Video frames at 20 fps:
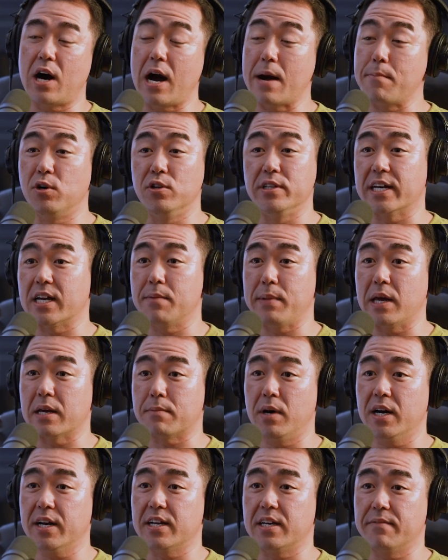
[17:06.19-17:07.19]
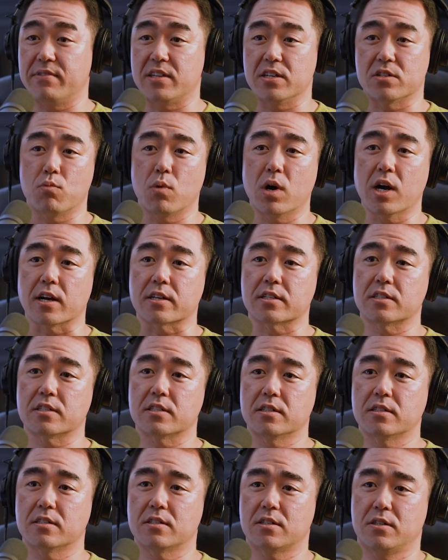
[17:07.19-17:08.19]
I'm only going to make money if this works.
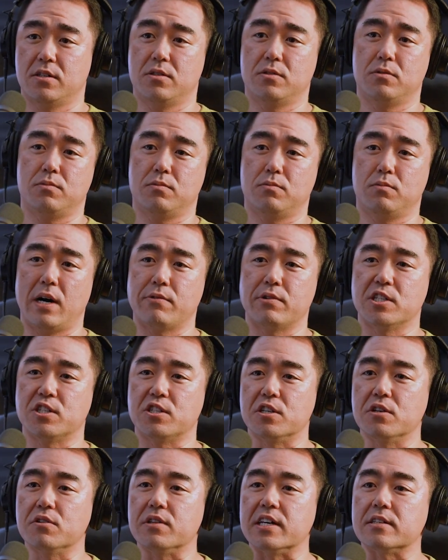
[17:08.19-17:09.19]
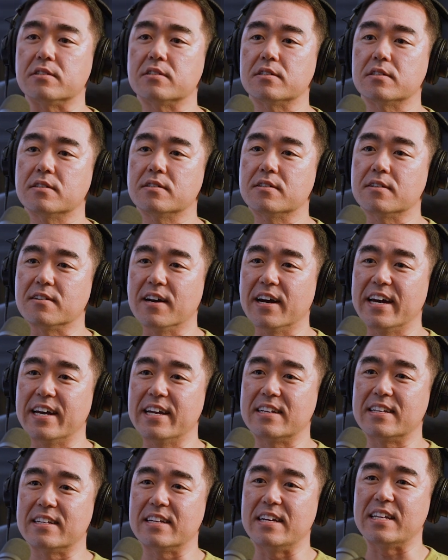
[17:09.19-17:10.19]
So why wouldn't you do this,
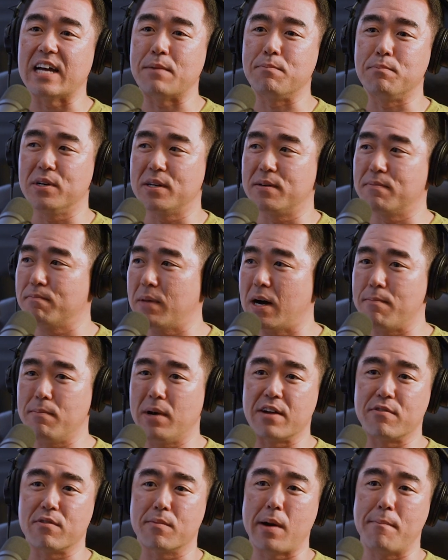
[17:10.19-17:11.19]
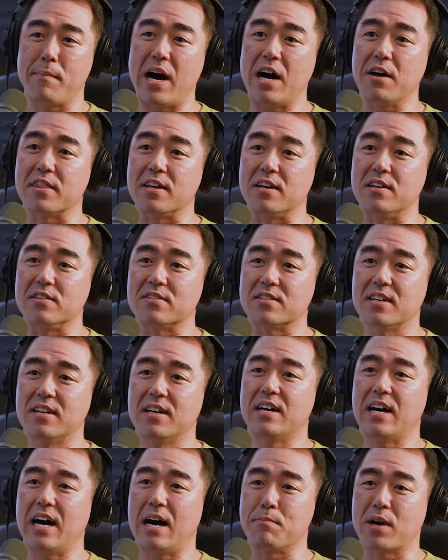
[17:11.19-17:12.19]
right? I'm putting my money where my mouth is.
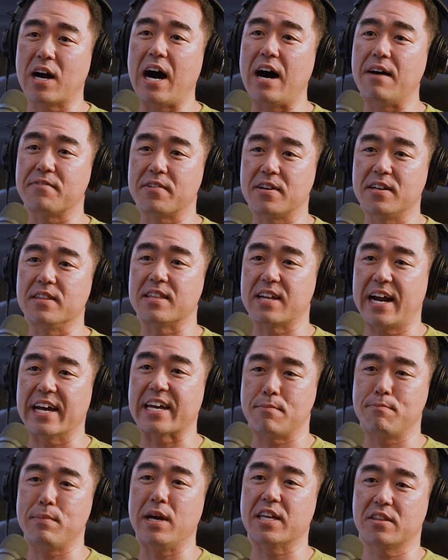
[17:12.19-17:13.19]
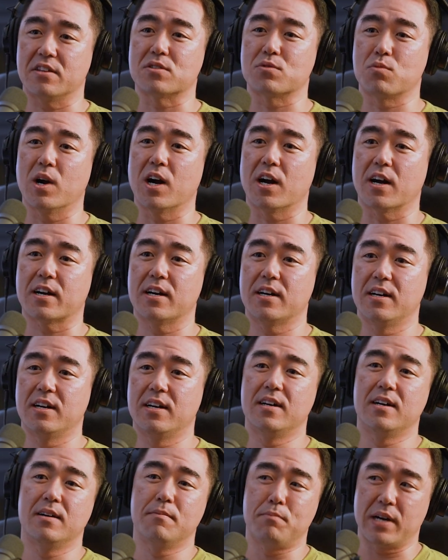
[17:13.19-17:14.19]
I'm confident that I can make this work,
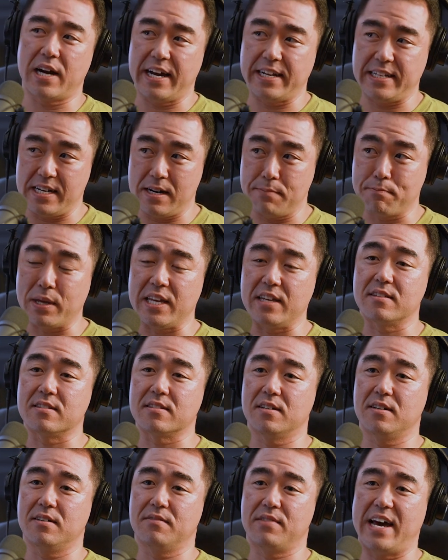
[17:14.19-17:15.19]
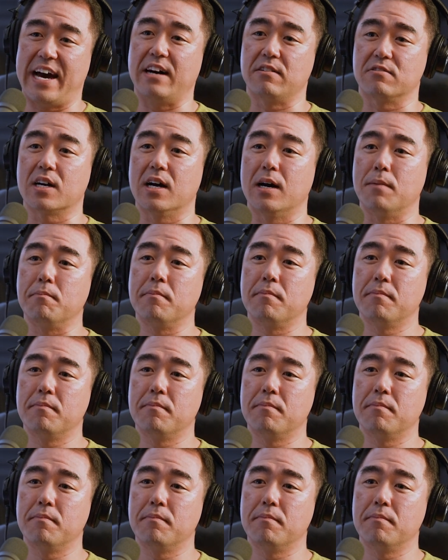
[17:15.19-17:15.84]
but I need a piece of the outcome.